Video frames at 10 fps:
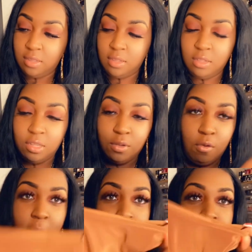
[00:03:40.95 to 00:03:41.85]
A little
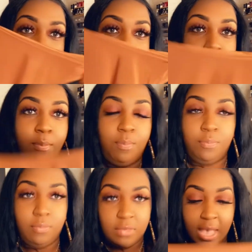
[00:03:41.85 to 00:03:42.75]
croppy
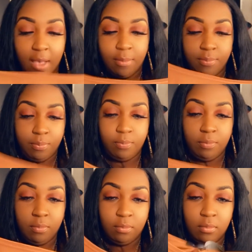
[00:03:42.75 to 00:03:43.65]
top
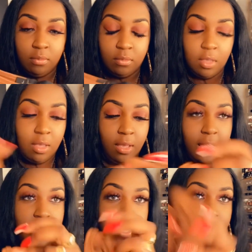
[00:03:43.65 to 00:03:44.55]

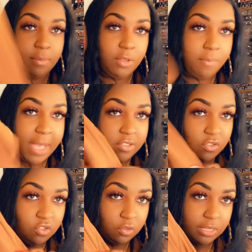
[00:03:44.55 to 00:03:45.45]
and some little matching
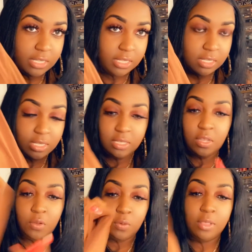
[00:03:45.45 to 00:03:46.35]
shorts.
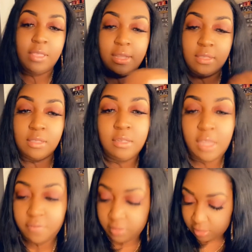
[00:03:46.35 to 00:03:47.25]
So that's
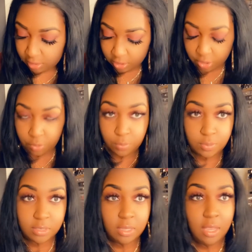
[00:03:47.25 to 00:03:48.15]
definitely cute.
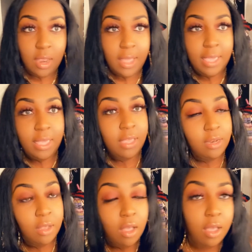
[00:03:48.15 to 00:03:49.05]
And
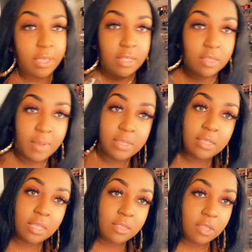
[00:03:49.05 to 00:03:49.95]
against my
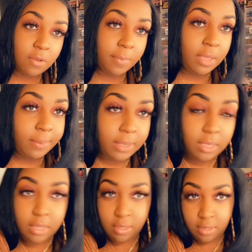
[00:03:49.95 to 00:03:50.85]
skin tone,
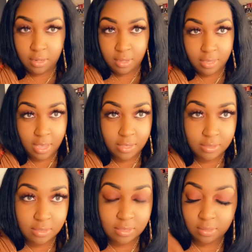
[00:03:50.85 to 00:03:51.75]
baby,
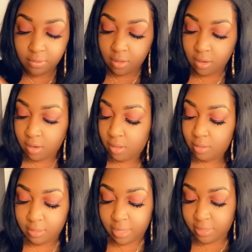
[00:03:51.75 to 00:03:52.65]
yes.
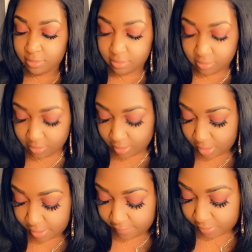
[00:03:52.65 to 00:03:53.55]
Yes,
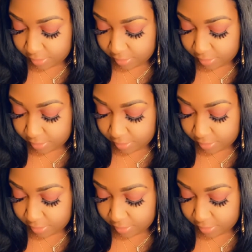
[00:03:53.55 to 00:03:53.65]
love it.